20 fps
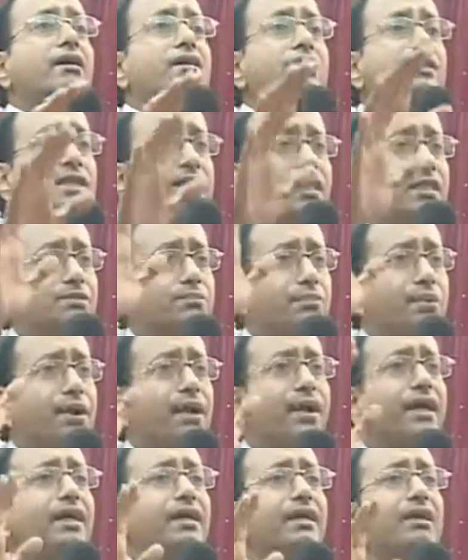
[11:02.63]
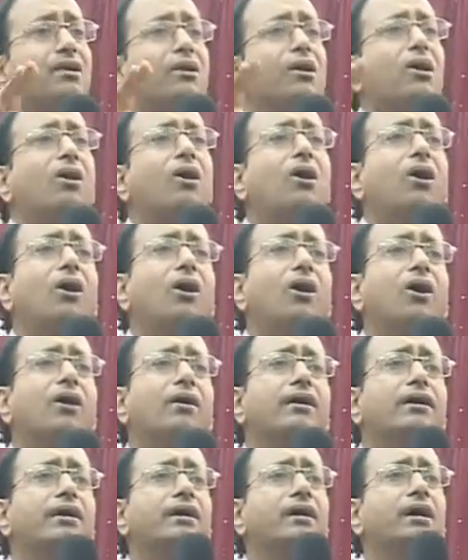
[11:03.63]
She is praying,
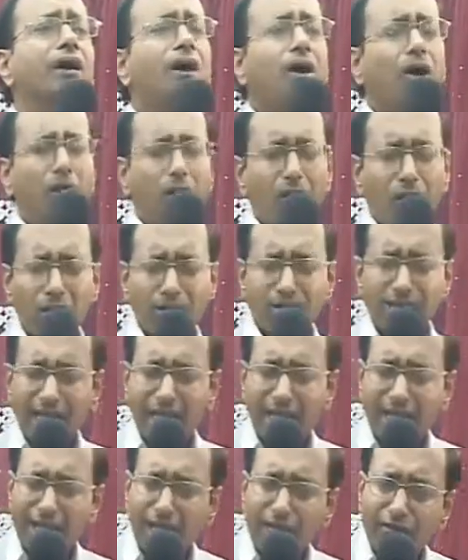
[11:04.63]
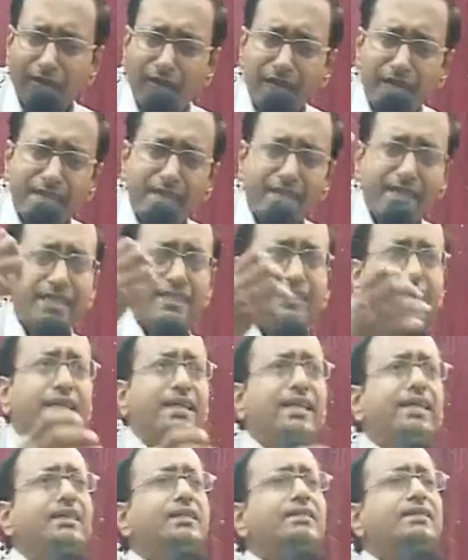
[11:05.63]
Lord, oh, take away the
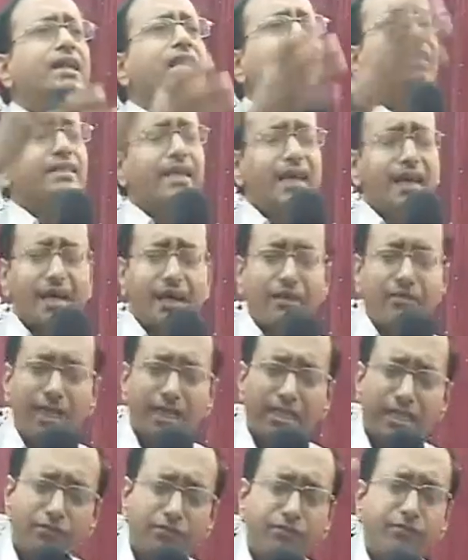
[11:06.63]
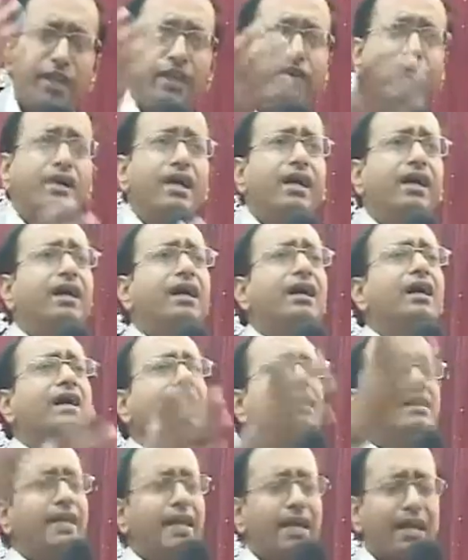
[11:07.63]
disease, take away the fever,
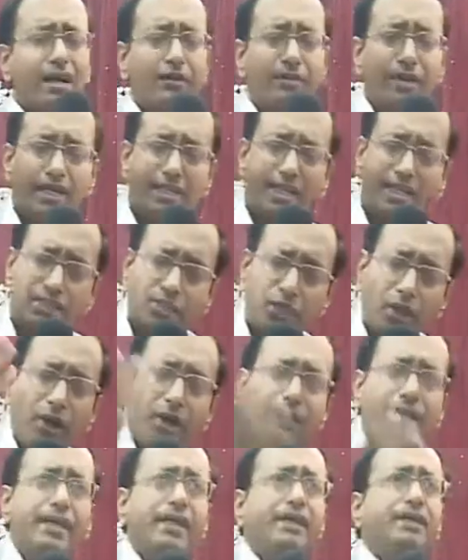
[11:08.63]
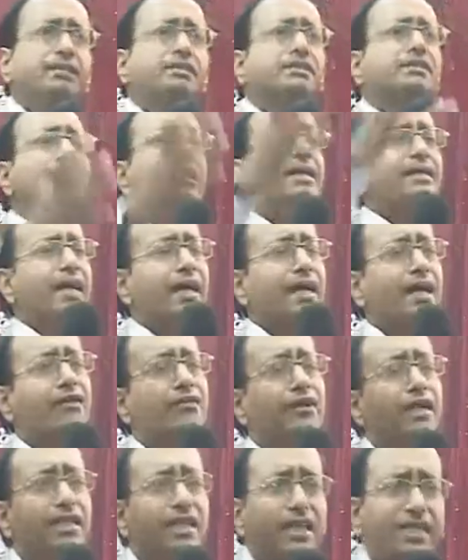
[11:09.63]
take away the jaundice, take
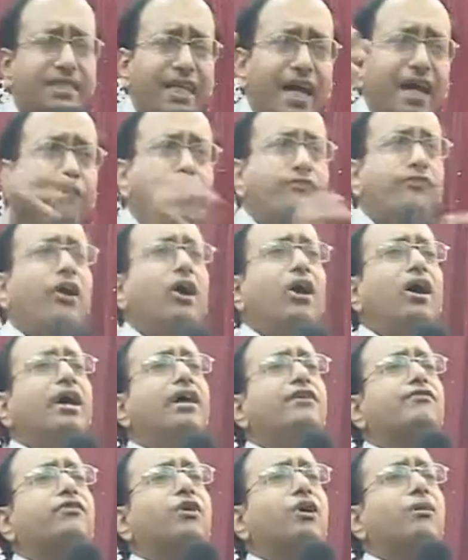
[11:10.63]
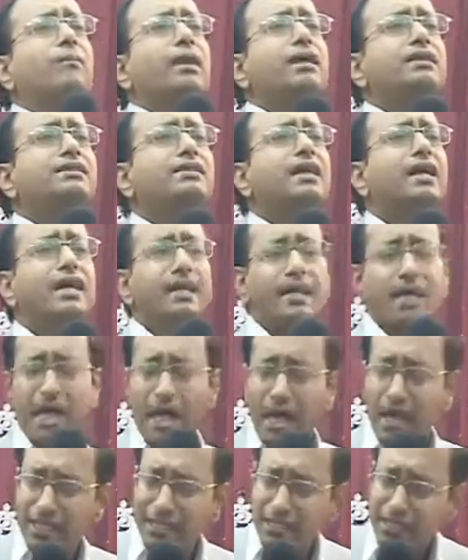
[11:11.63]
away the typhoid from my son
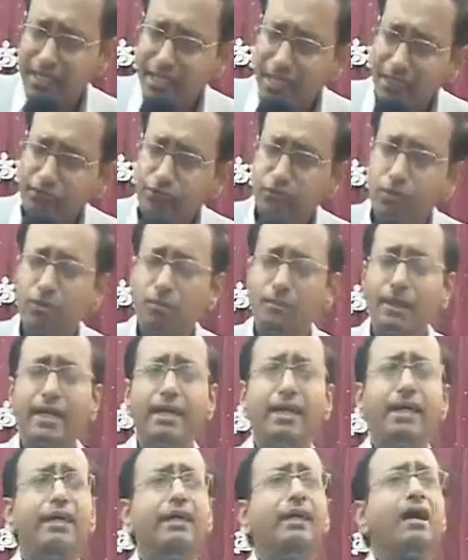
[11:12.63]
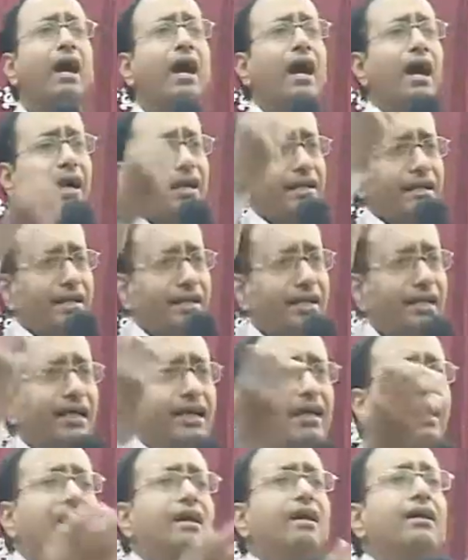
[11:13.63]
and give to me and
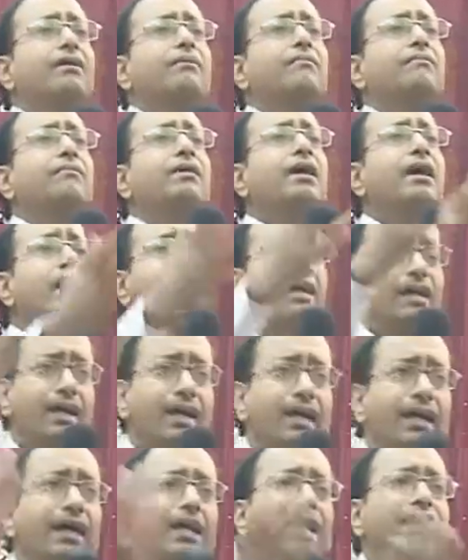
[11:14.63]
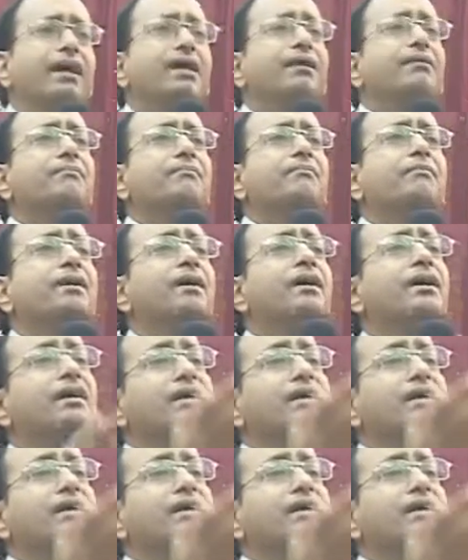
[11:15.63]
heal him. Heal him.